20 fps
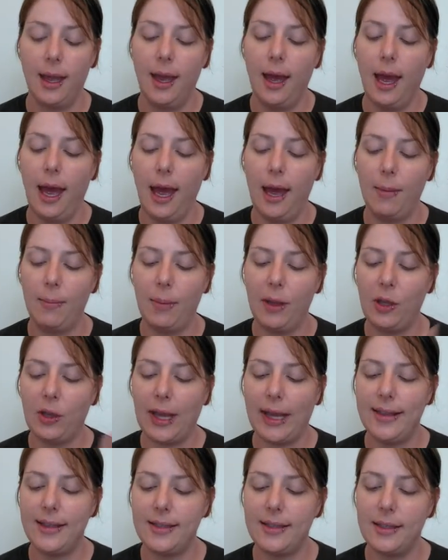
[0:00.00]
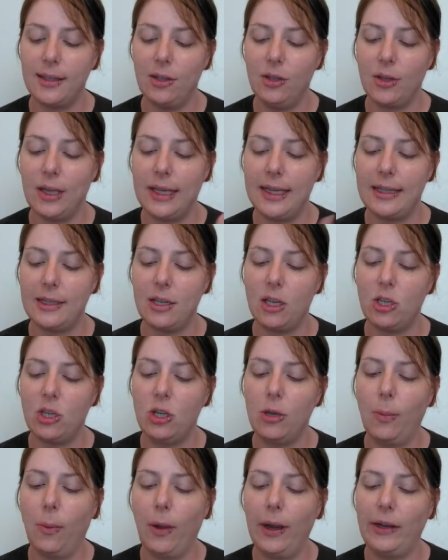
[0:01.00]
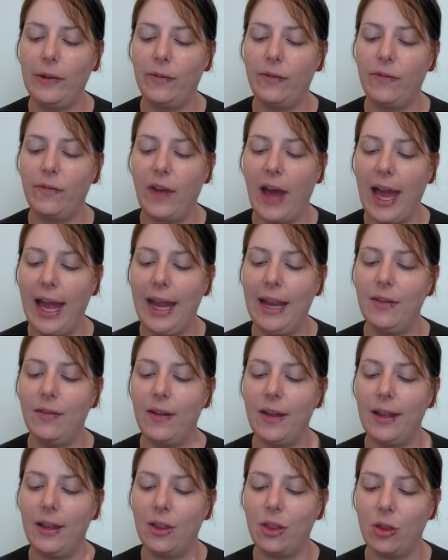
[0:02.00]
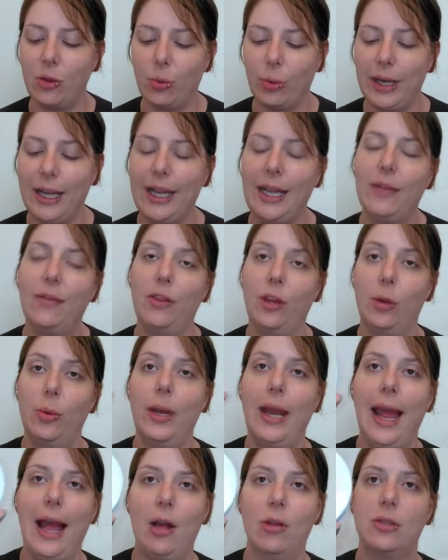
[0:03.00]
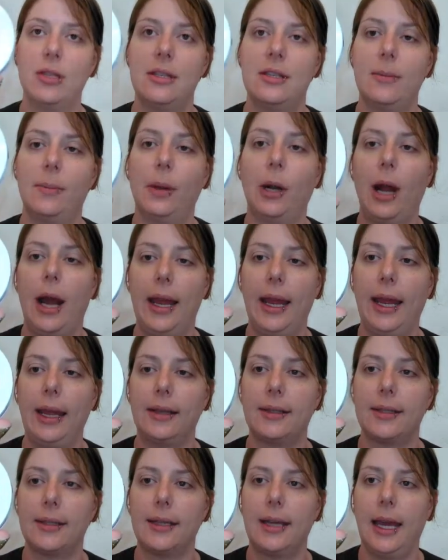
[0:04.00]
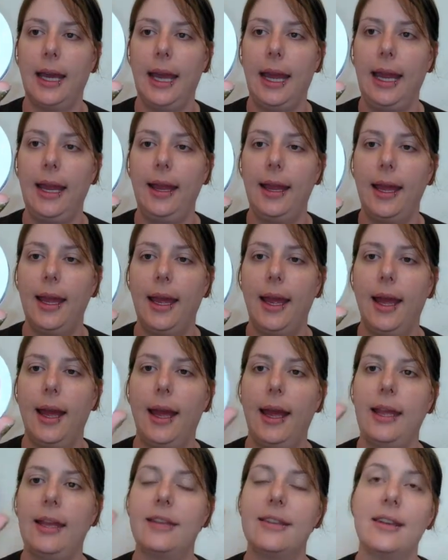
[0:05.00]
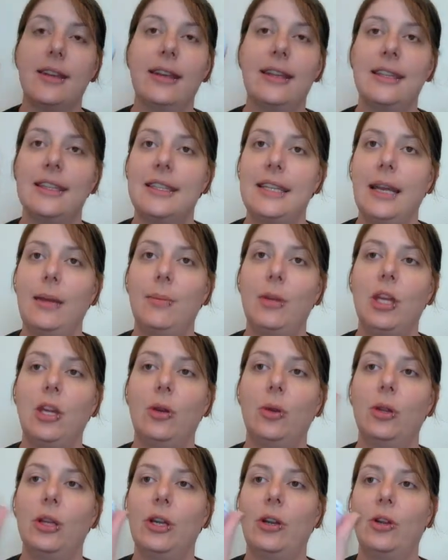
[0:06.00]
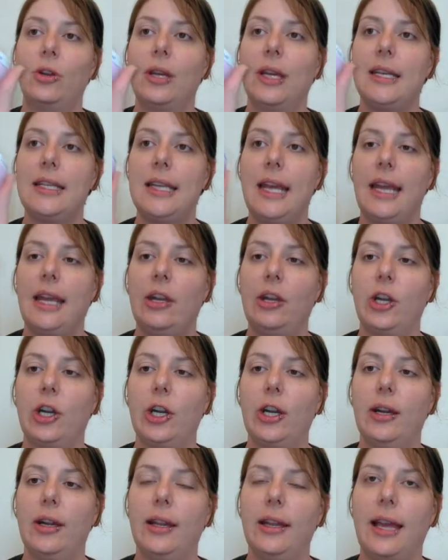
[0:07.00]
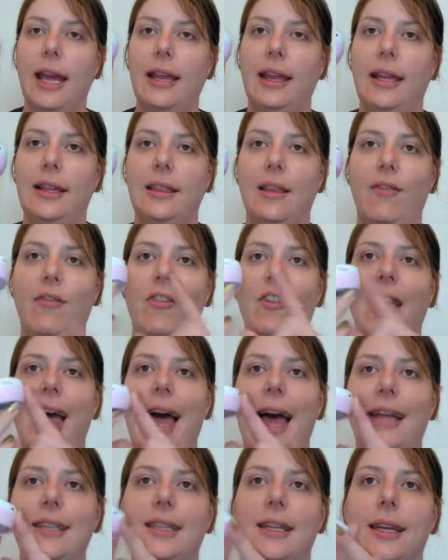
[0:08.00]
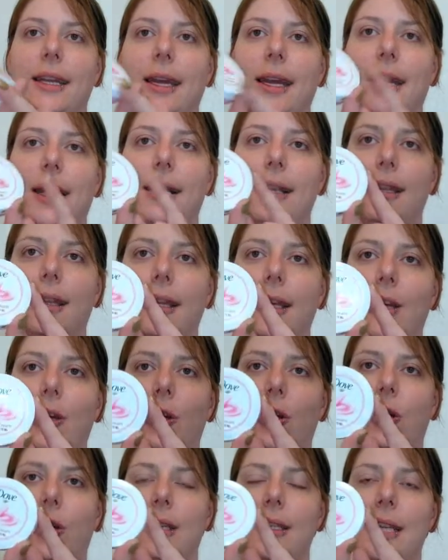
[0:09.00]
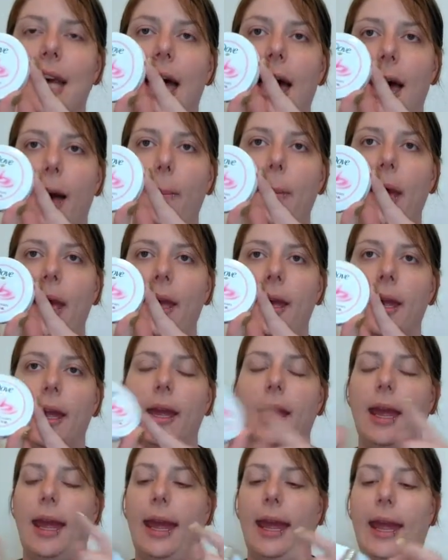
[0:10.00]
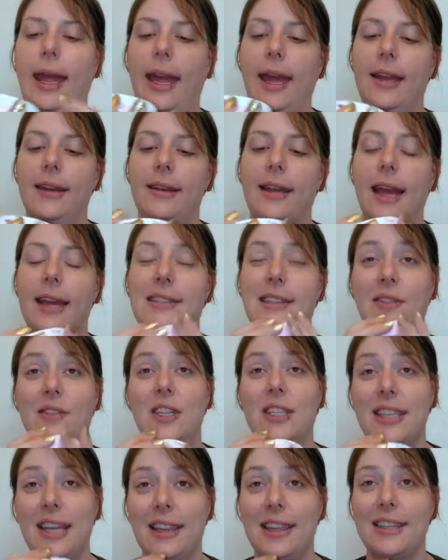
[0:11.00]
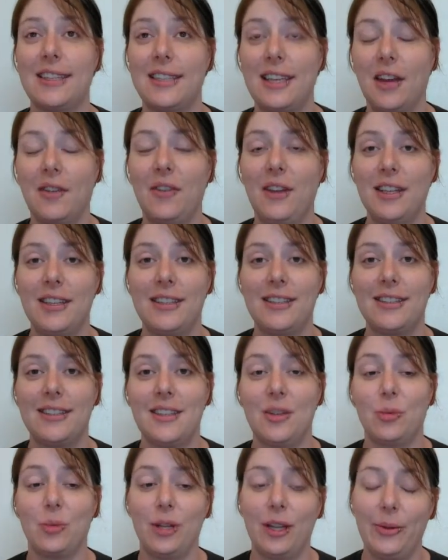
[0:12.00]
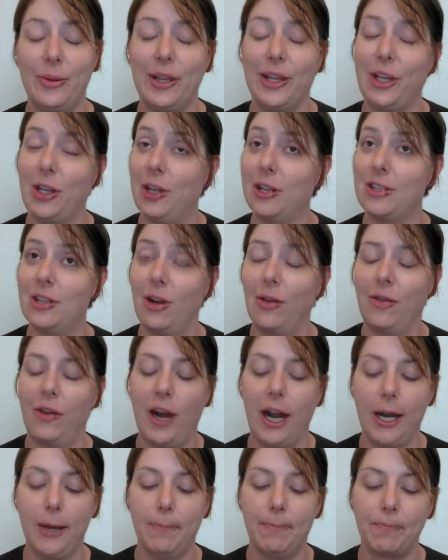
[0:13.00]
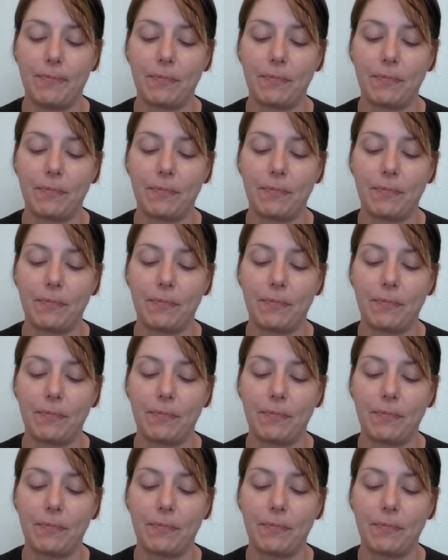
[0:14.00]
um, but you guys, you get two point five three fluid ounces of product, okay? And in the same cute little container, kind of like the flat little tub. And guys, I have to say this stuff is really, really good so far.